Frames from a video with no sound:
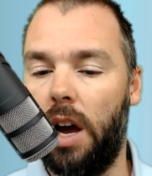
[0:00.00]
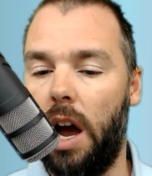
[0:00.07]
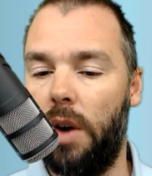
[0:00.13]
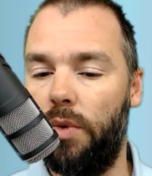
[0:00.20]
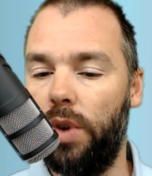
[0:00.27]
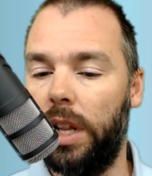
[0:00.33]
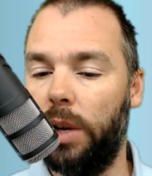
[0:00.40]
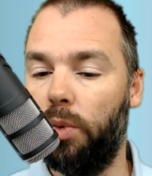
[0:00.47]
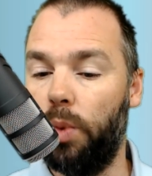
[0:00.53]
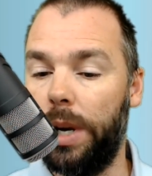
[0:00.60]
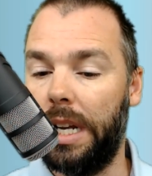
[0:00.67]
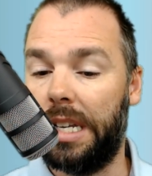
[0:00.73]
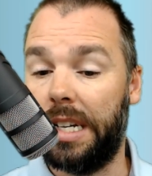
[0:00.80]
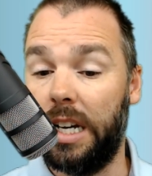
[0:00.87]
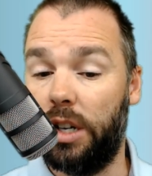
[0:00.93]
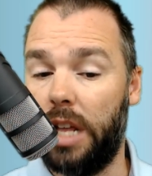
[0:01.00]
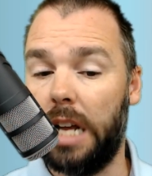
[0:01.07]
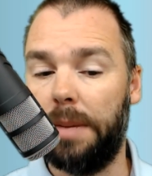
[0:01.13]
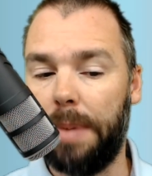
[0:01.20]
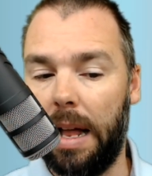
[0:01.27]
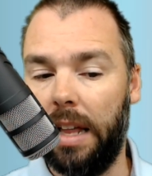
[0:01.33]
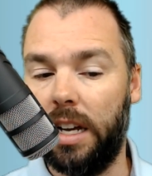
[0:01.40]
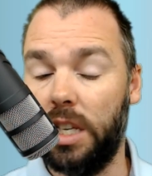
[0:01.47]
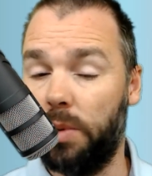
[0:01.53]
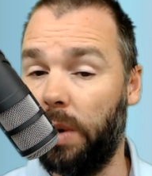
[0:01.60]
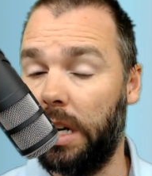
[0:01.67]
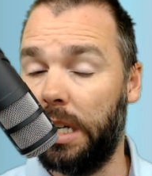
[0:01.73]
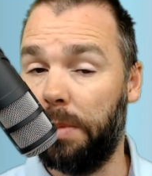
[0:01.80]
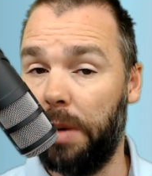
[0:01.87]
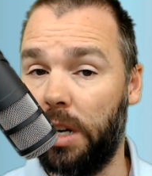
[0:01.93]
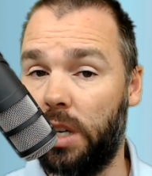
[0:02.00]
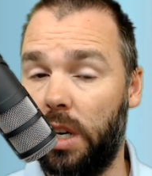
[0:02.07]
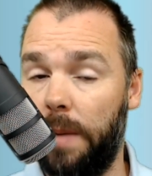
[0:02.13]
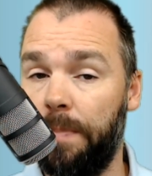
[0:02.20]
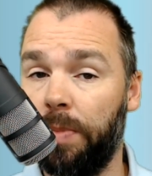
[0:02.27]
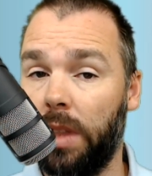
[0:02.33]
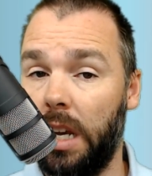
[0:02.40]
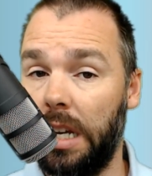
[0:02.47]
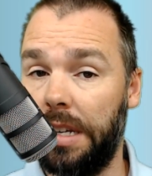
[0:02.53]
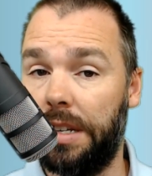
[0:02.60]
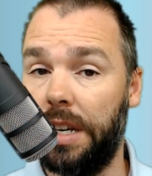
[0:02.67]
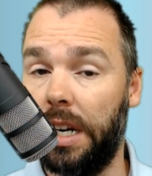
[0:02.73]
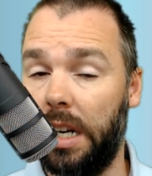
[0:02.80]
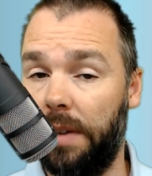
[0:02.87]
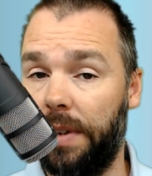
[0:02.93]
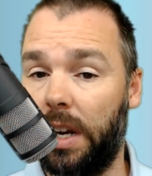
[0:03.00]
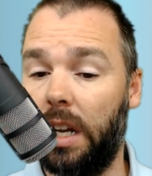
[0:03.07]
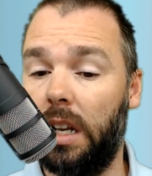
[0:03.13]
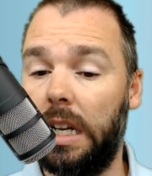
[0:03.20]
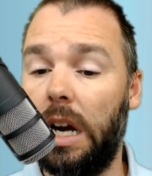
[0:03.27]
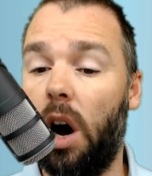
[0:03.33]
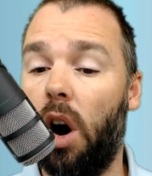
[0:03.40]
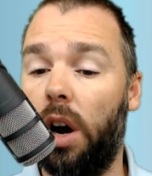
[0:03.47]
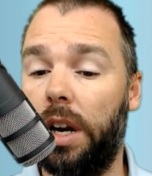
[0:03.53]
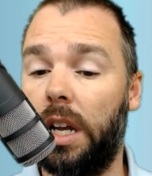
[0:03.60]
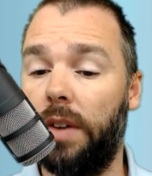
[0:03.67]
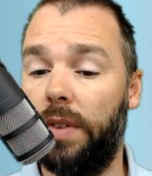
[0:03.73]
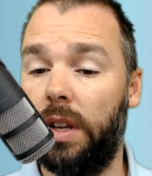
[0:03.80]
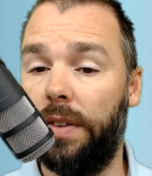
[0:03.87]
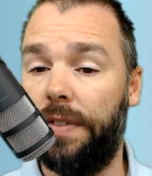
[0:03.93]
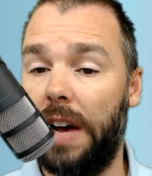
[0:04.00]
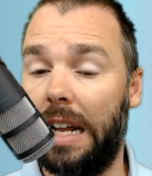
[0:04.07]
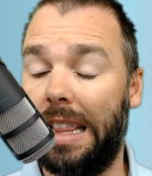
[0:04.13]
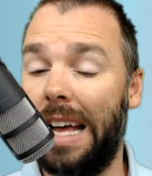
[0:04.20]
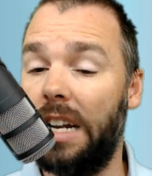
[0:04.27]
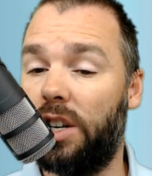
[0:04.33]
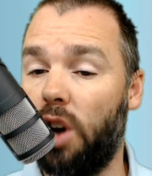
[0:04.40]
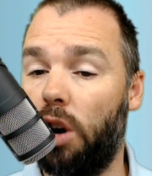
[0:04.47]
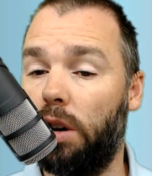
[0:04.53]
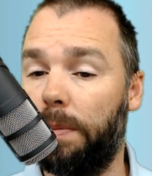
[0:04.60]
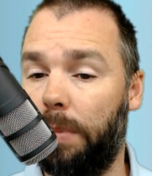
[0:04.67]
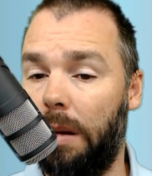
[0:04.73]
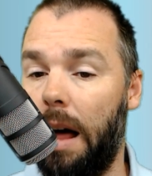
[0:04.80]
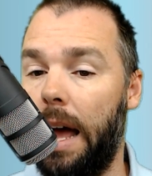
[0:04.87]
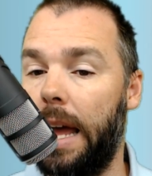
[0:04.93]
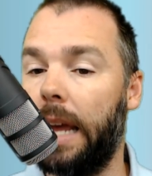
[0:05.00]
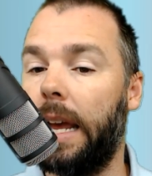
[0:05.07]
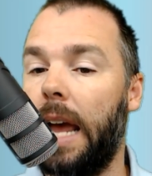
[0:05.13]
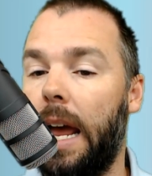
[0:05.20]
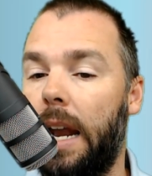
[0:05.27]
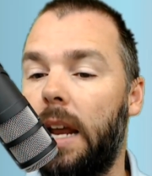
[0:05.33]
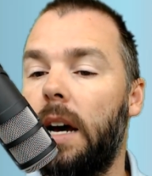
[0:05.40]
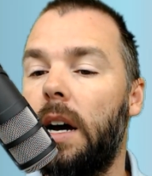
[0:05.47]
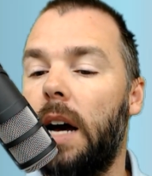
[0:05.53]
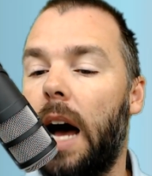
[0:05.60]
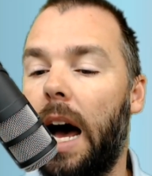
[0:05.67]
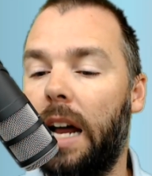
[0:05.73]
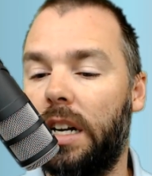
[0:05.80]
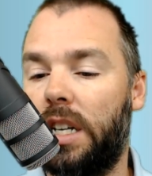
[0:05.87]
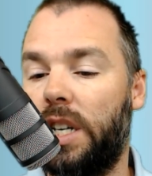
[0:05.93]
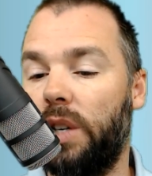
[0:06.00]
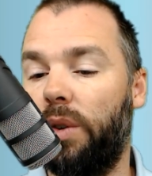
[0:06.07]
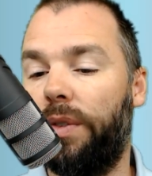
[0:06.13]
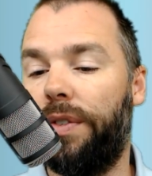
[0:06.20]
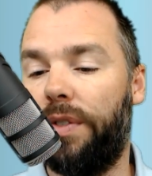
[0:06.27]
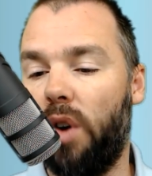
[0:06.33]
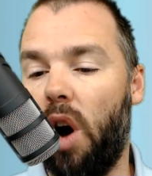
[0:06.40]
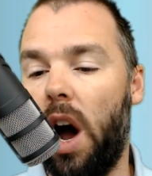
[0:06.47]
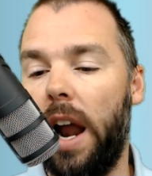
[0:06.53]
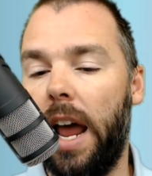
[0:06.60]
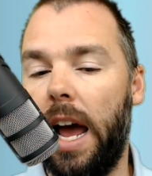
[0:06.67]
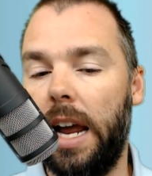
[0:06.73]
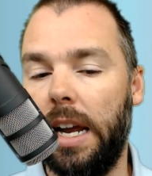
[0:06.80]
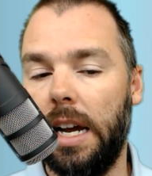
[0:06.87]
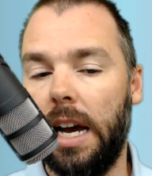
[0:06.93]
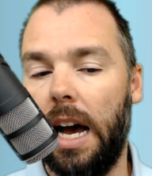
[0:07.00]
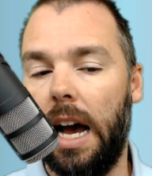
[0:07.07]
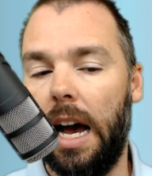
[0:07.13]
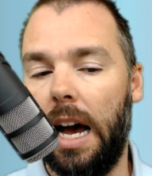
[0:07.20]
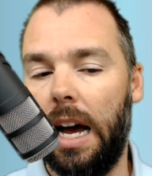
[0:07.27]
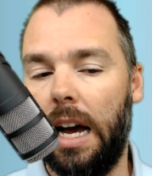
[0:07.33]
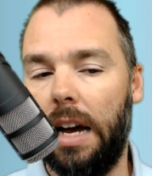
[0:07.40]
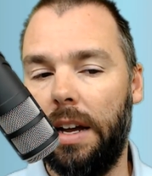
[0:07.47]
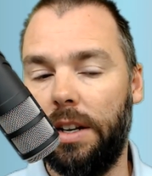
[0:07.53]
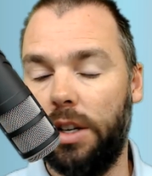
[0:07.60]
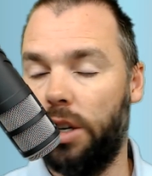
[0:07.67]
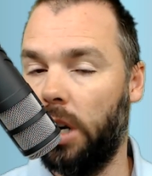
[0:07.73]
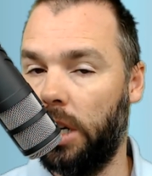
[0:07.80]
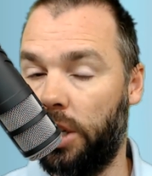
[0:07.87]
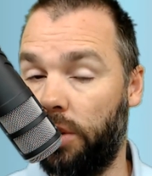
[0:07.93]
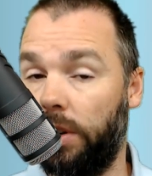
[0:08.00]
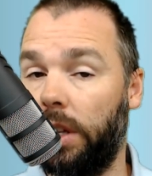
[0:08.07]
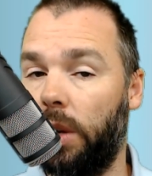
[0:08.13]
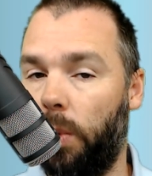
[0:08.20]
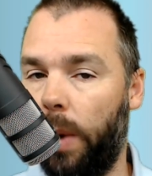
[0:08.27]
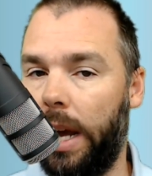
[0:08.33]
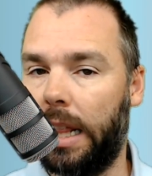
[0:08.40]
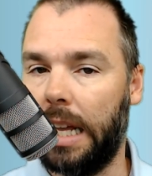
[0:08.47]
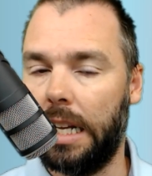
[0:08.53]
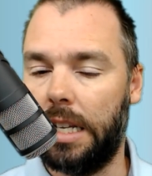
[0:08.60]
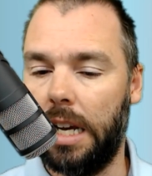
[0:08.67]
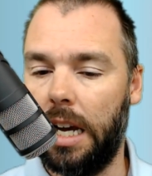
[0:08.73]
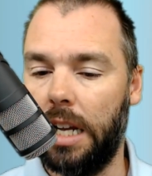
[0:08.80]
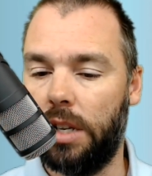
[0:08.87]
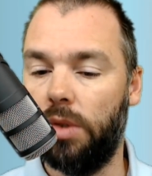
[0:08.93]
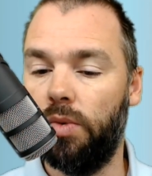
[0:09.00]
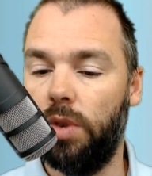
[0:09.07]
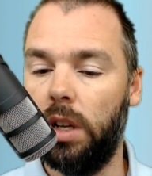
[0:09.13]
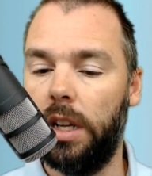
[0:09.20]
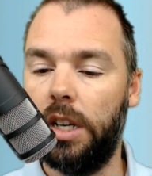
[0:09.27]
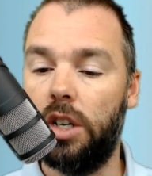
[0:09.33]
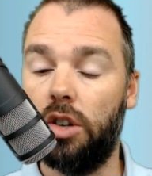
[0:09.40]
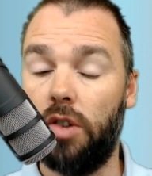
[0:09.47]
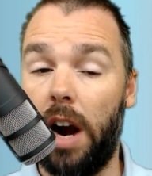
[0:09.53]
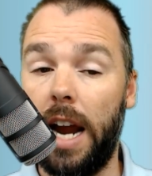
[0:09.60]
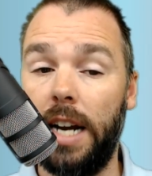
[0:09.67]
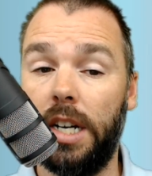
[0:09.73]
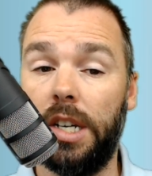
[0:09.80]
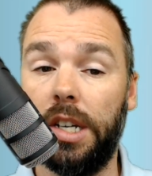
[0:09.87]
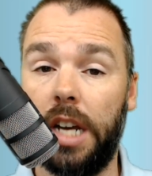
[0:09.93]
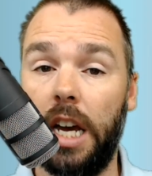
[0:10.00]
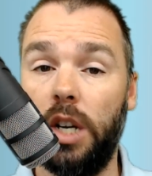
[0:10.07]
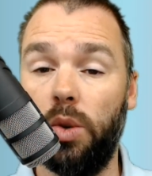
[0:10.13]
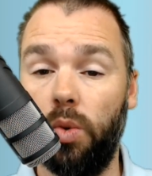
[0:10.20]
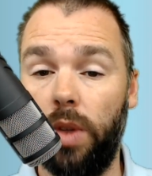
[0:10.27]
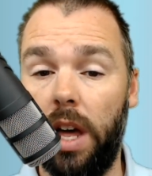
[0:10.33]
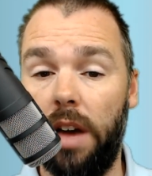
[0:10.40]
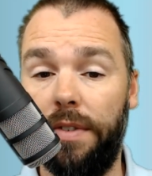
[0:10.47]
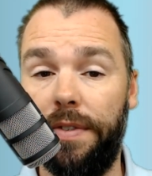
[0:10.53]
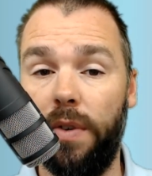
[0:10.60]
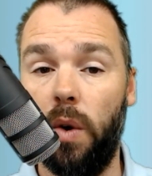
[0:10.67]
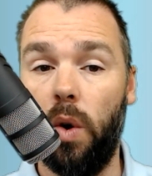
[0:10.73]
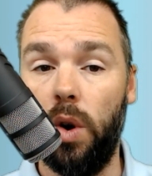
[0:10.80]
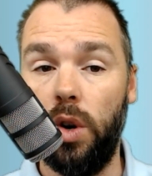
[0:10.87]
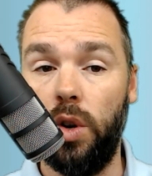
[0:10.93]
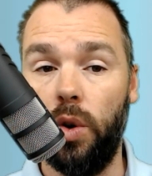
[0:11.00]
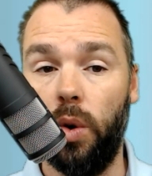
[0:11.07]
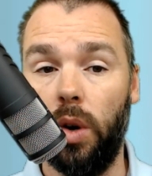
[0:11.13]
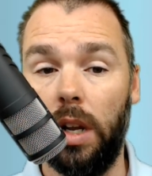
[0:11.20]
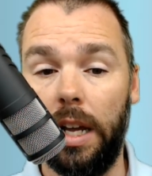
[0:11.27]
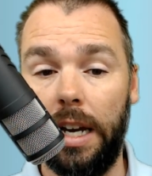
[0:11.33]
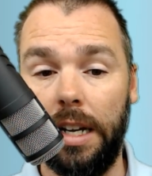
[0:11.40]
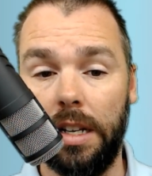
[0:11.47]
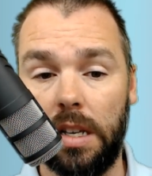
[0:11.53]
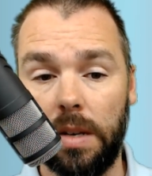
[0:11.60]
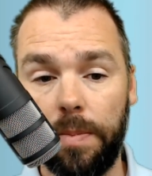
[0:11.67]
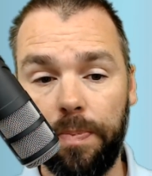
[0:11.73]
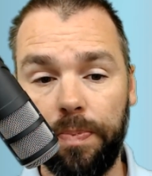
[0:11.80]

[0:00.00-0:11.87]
A really weird schedule. That Pelicans one especially is significantly odd given the fact they don't play again until Friday during the week. That's a really strange schedule there for New Orleans.